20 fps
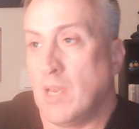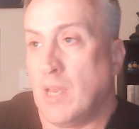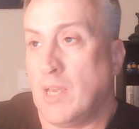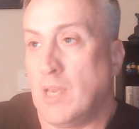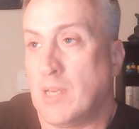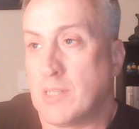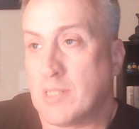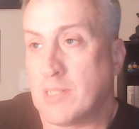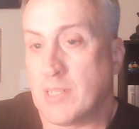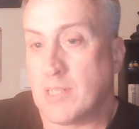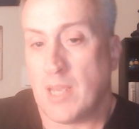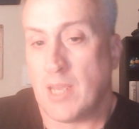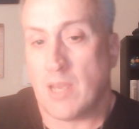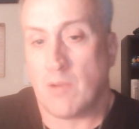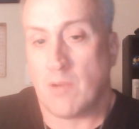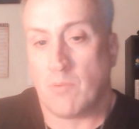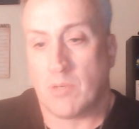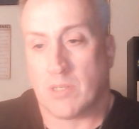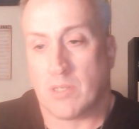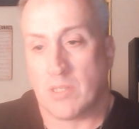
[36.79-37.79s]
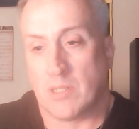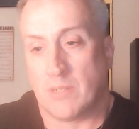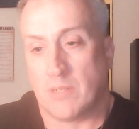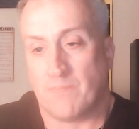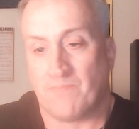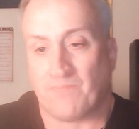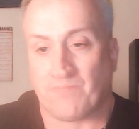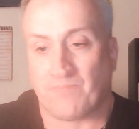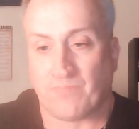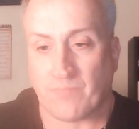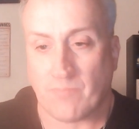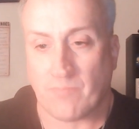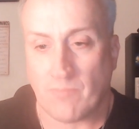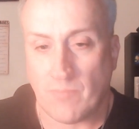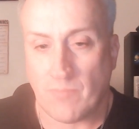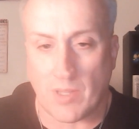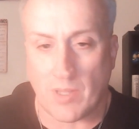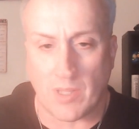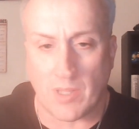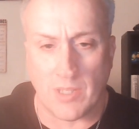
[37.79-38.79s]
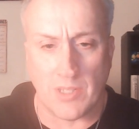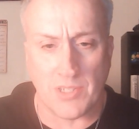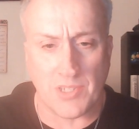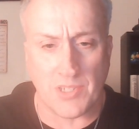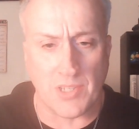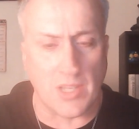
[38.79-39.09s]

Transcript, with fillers: And today I want to, it's